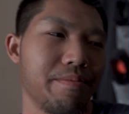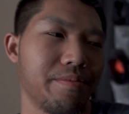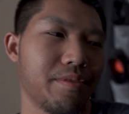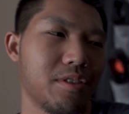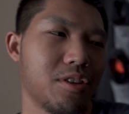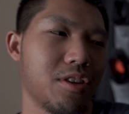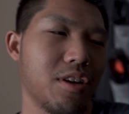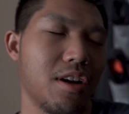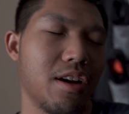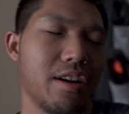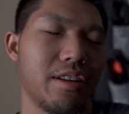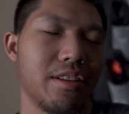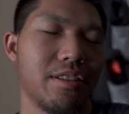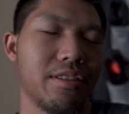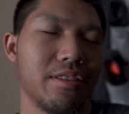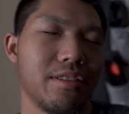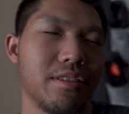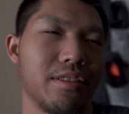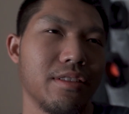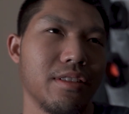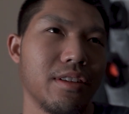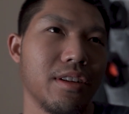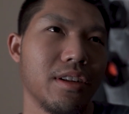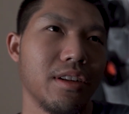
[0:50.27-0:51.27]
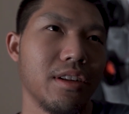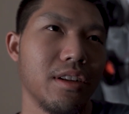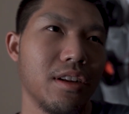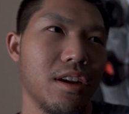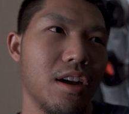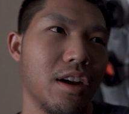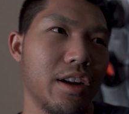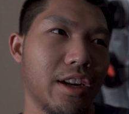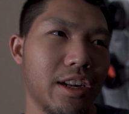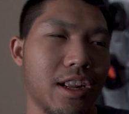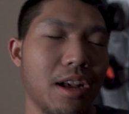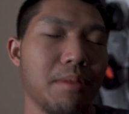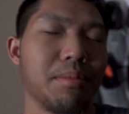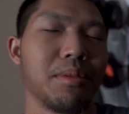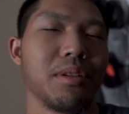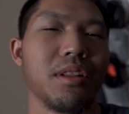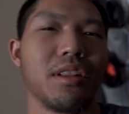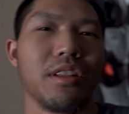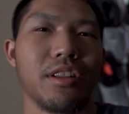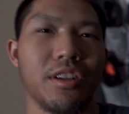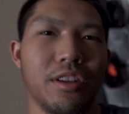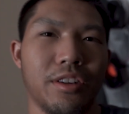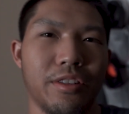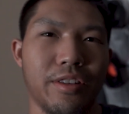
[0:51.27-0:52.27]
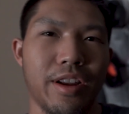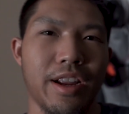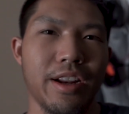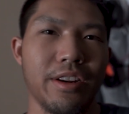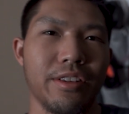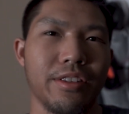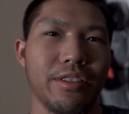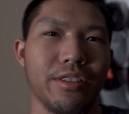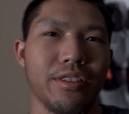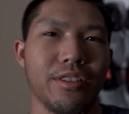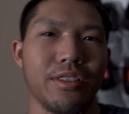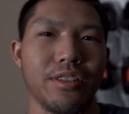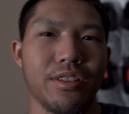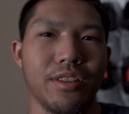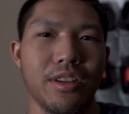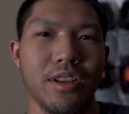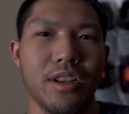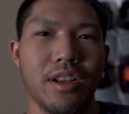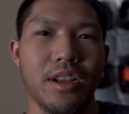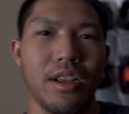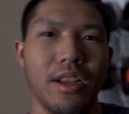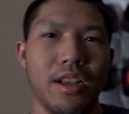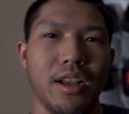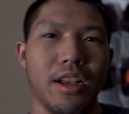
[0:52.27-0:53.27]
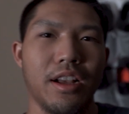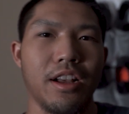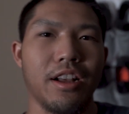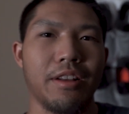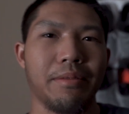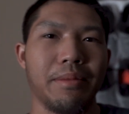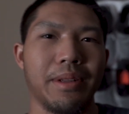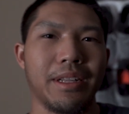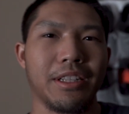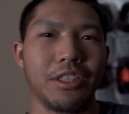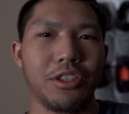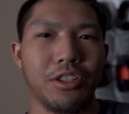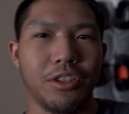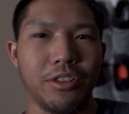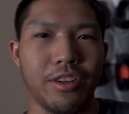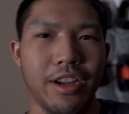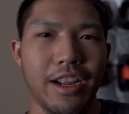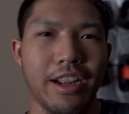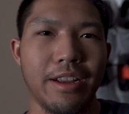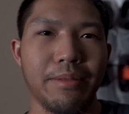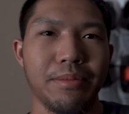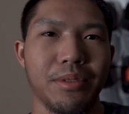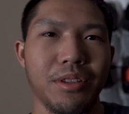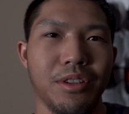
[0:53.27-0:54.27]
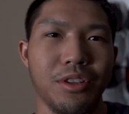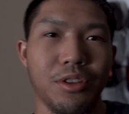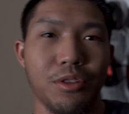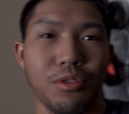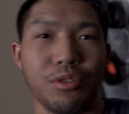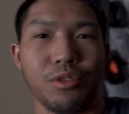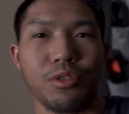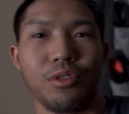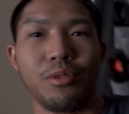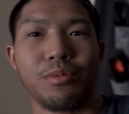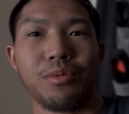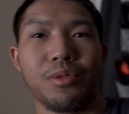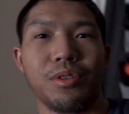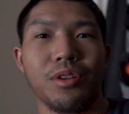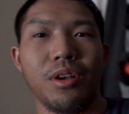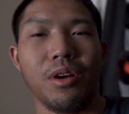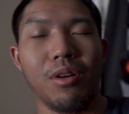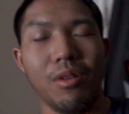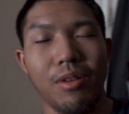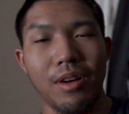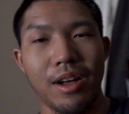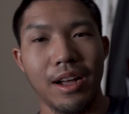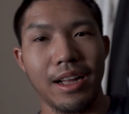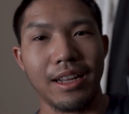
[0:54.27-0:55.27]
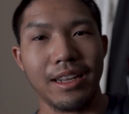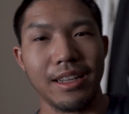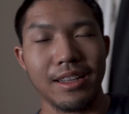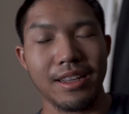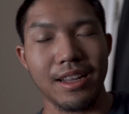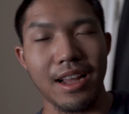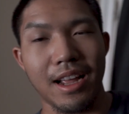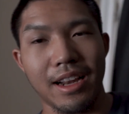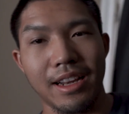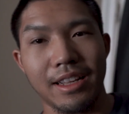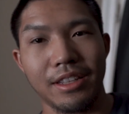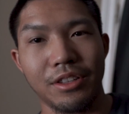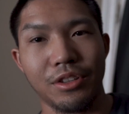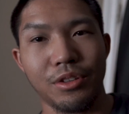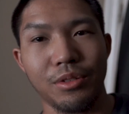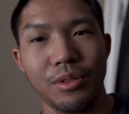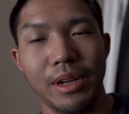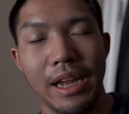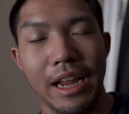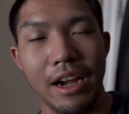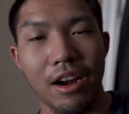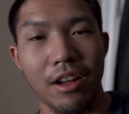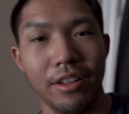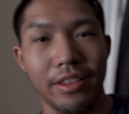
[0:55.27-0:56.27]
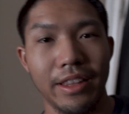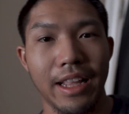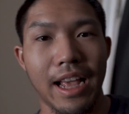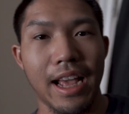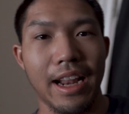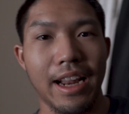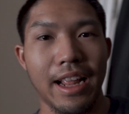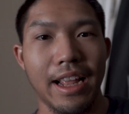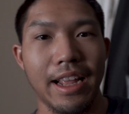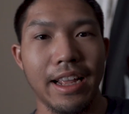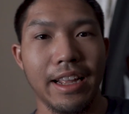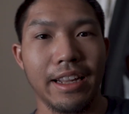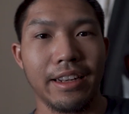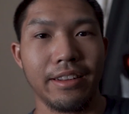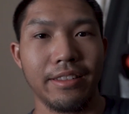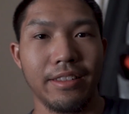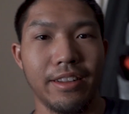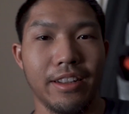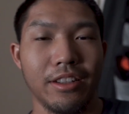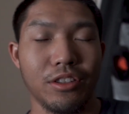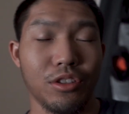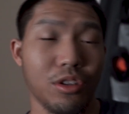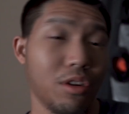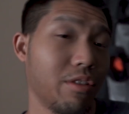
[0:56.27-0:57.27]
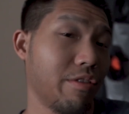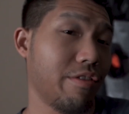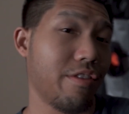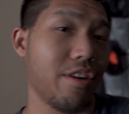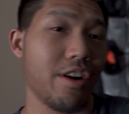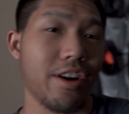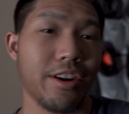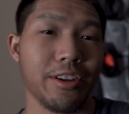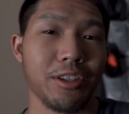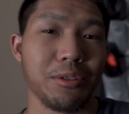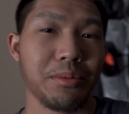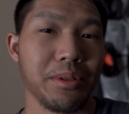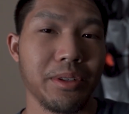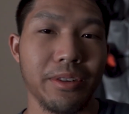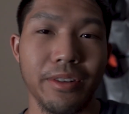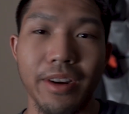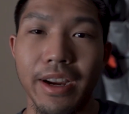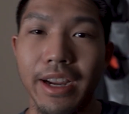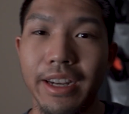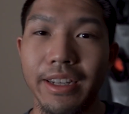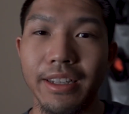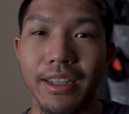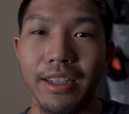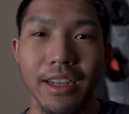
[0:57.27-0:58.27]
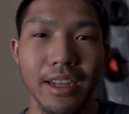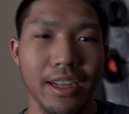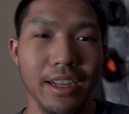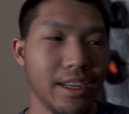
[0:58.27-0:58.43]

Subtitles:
Saw it on a couple other creators' Instagrams and YouTube, so I decided to get on that, and so far it's been great.